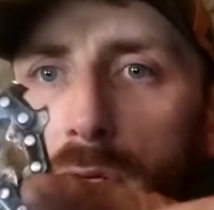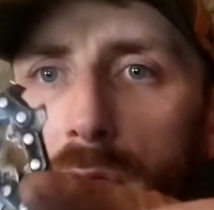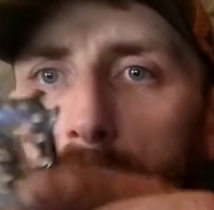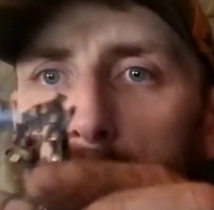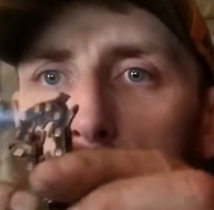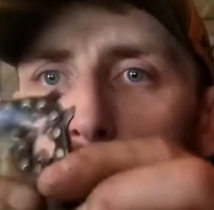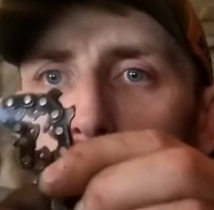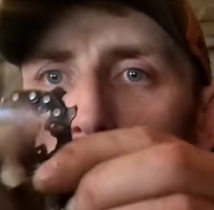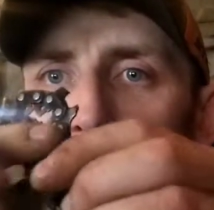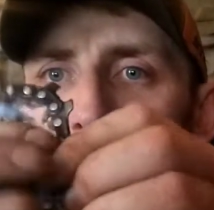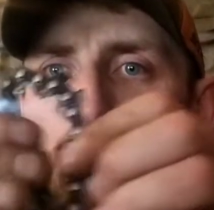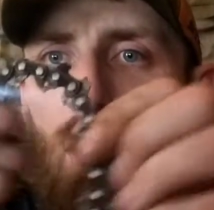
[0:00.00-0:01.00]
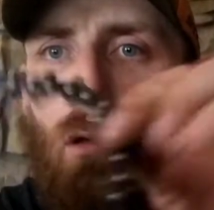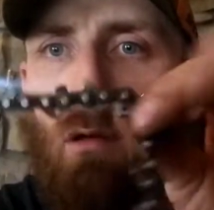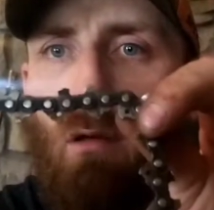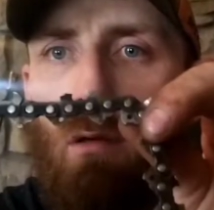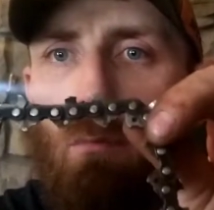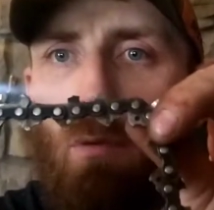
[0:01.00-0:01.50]
Boom.
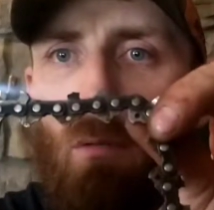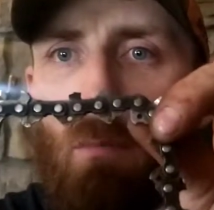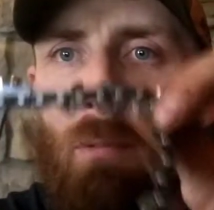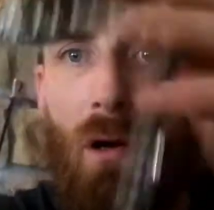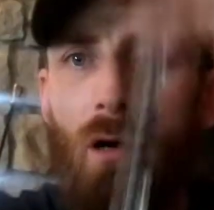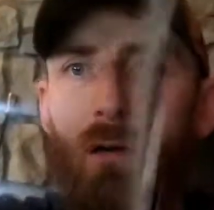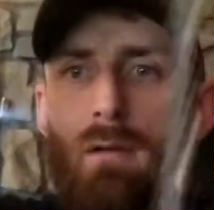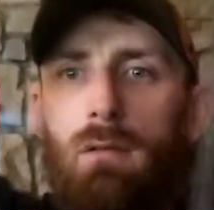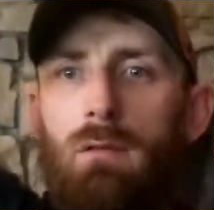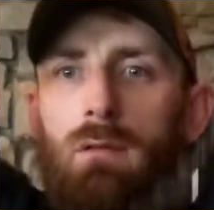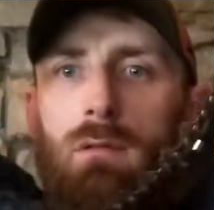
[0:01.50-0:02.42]
Pull them apart.